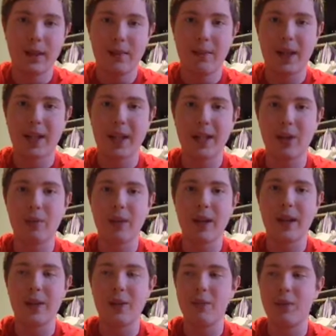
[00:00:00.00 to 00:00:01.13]
Because I don't
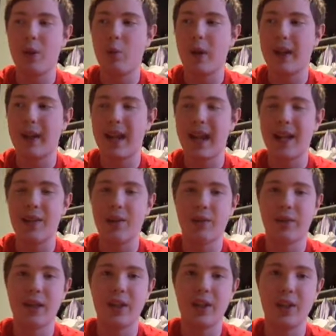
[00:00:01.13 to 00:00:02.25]
I don't know what Ganondorf
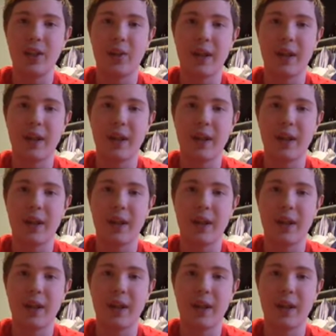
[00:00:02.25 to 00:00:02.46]
can do.